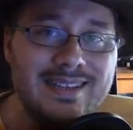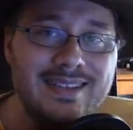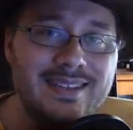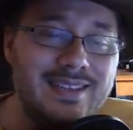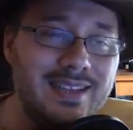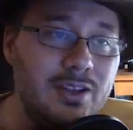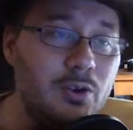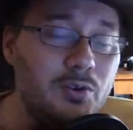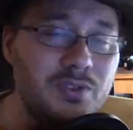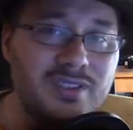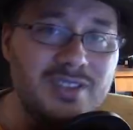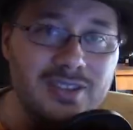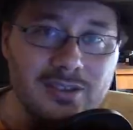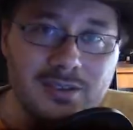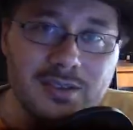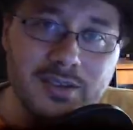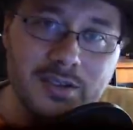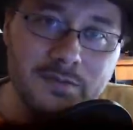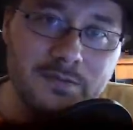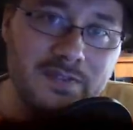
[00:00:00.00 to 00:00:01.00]
they don't
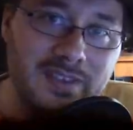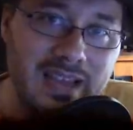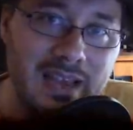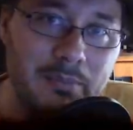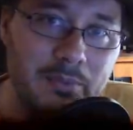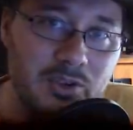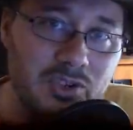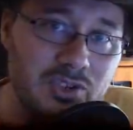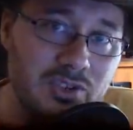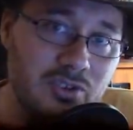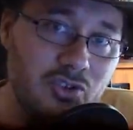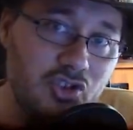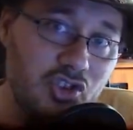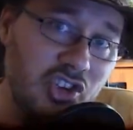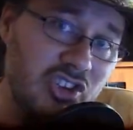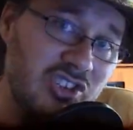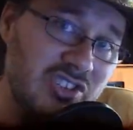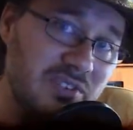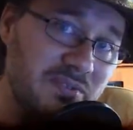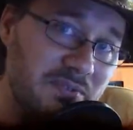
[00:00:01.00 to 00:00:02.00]
deal enough damage to
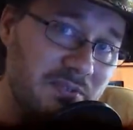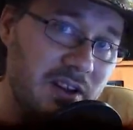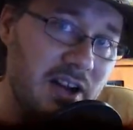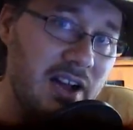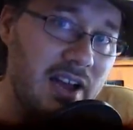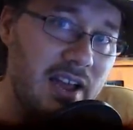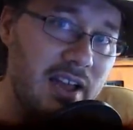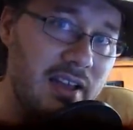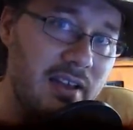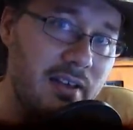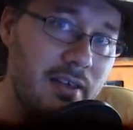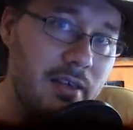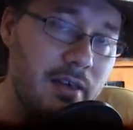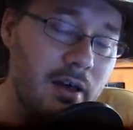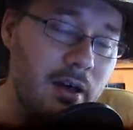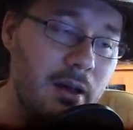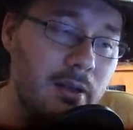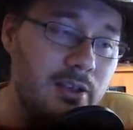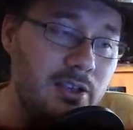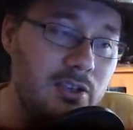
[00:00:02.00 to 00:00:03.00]
justify
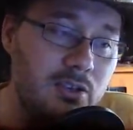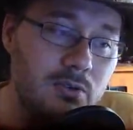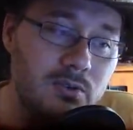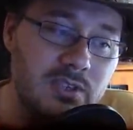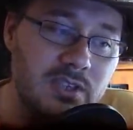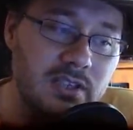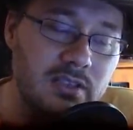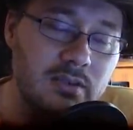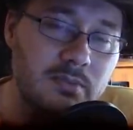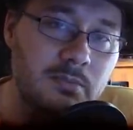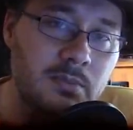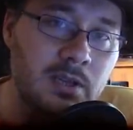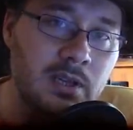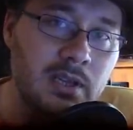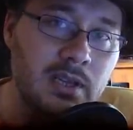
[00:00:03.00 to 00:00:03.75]
using them.